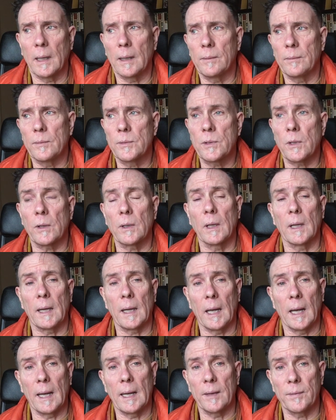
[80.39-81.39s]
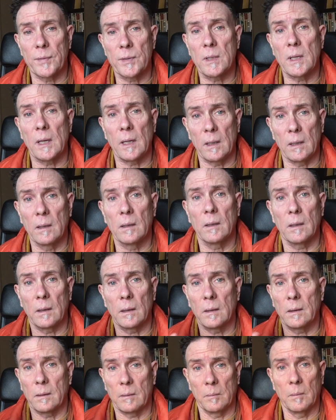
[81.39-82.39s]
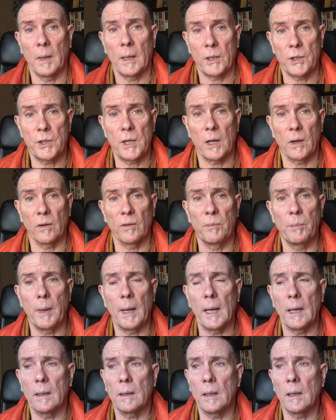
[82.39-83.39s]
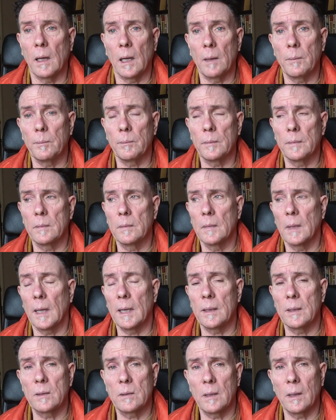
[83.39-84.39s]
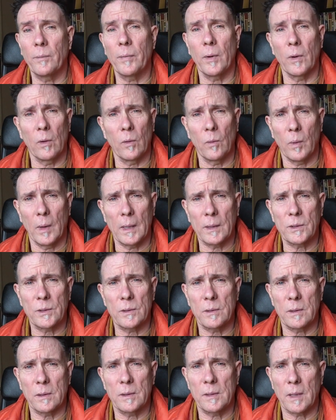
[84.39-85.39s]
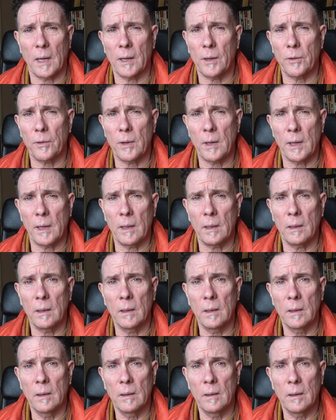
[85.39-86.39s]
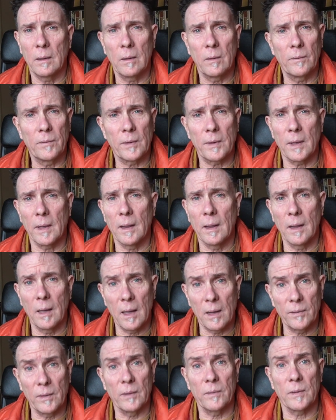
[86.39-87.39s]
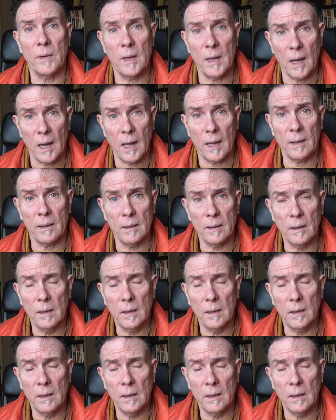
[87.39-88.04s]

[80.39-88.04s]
I have seen my share of bad, have we all watched Tiger King? For the love of God.